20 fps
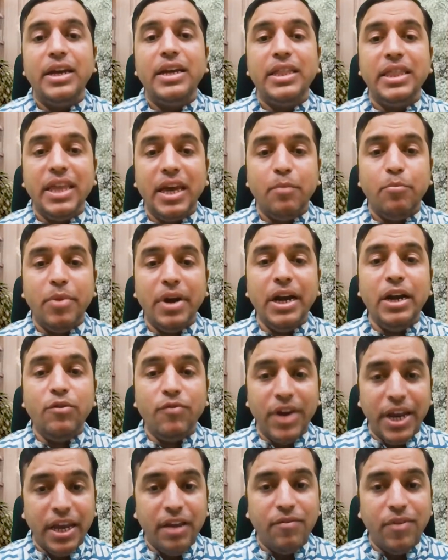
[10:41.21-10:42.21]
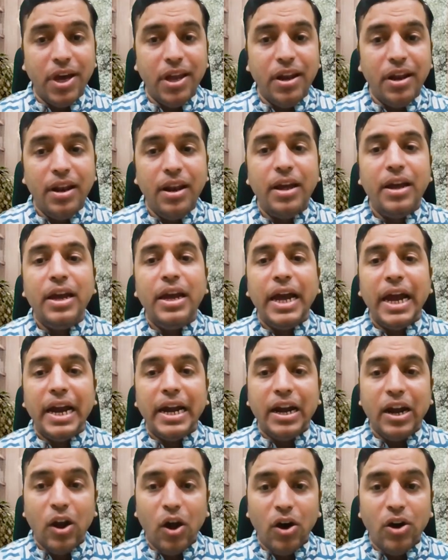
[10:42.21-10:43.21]
They build very well
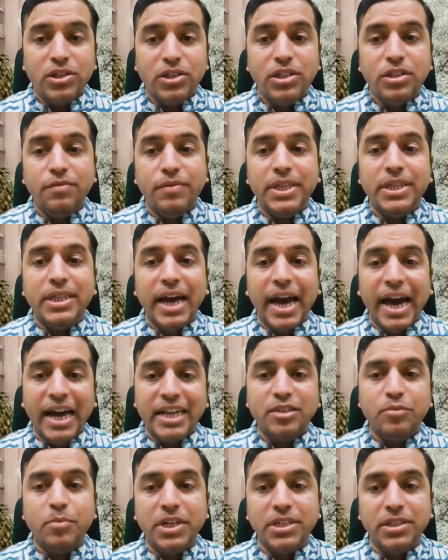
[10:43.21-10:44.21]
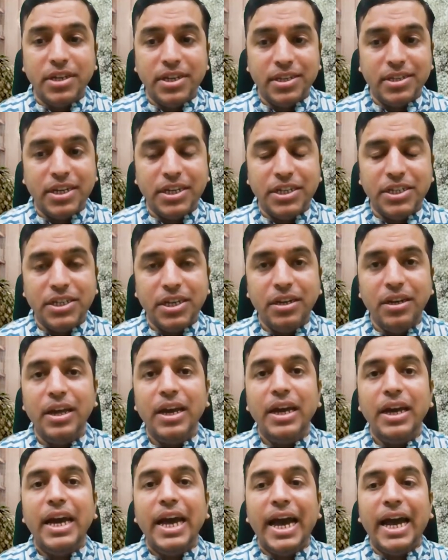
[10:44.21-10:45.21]
and launch with as much discretion
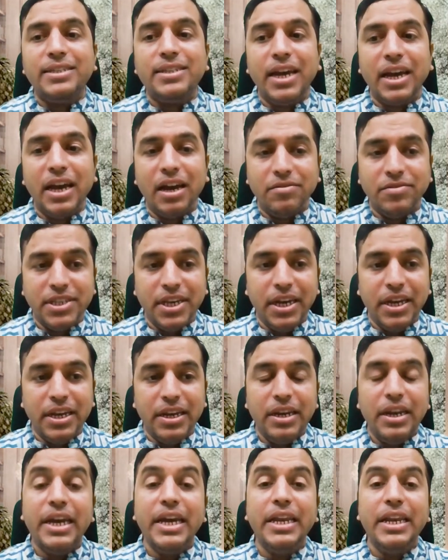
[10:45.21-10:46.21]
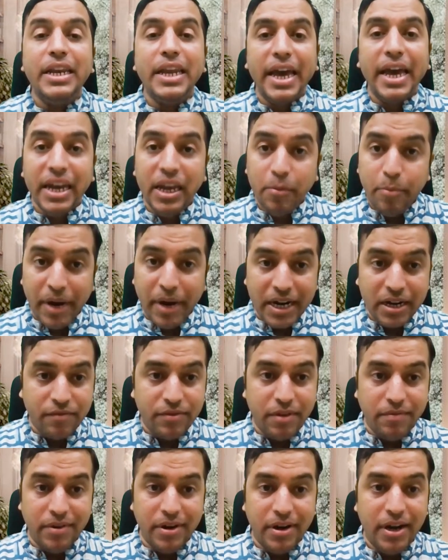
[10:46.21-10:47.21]
as I have seen in any part of
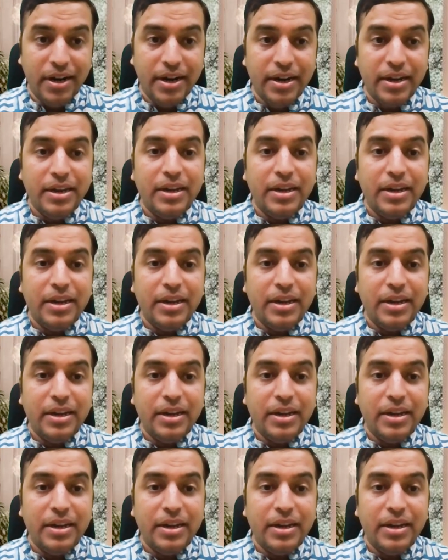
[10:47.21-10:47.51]
the world.